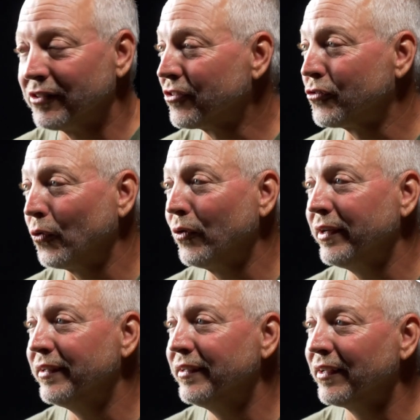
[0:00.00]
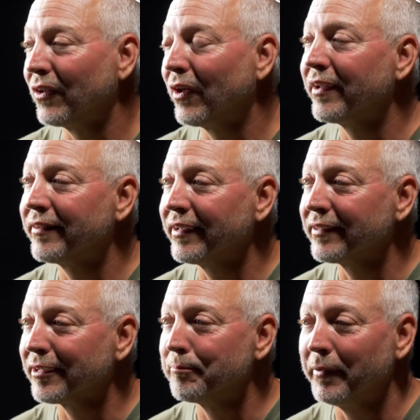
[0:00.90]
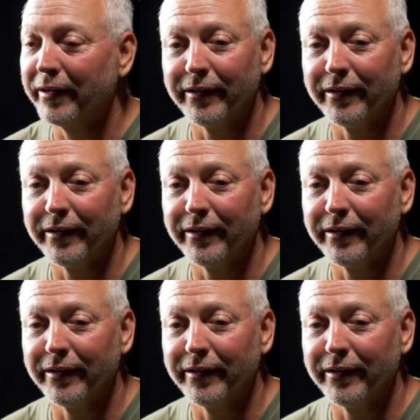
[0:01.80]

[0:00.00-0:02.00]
destroyed a lot of things up there.